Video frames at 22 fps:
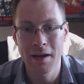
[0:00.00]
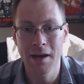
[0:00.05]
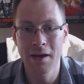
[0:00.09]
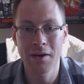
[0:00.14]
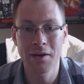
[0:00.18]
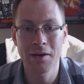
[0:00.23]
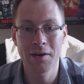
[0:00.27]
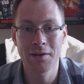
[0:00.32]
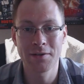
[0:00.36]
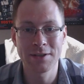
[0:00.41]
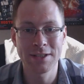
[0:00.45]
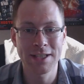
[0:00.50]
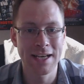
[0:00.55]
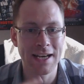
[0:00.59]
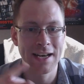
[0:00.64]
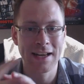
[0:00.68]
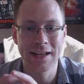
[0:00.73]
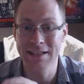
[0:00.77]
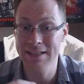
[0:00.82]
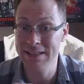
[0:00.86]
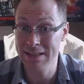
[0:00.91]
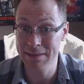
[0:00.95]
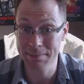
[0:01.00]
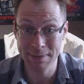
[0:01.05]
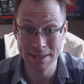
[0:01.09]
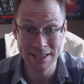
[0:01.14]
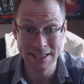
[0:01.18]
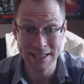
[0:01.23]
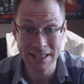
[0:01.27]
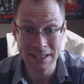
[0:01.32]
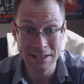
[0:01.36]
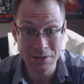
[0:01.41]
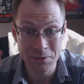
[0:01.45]
lot of shenanigans, the
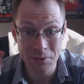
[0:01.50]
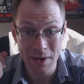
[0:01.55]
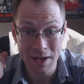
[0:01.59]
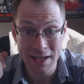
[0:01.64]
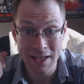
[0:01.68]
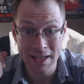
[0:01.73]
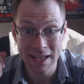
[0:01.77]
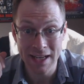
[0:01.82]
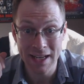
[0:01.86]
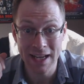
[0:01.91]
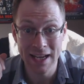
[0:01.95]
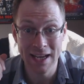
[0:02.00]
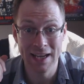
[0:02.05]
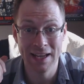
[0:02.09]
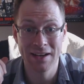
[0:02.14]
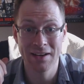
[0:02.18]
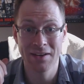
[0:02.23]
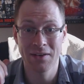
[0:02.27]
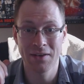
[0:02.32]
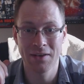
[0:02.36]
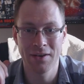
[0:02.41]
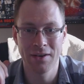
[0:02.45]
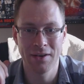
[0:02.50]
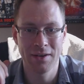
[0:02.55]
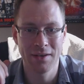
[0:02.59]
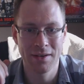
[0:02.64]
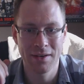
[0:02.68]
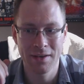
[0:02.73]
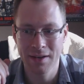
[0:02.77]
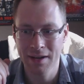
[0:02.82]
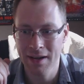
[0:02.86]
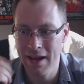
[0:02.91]
PC is running again on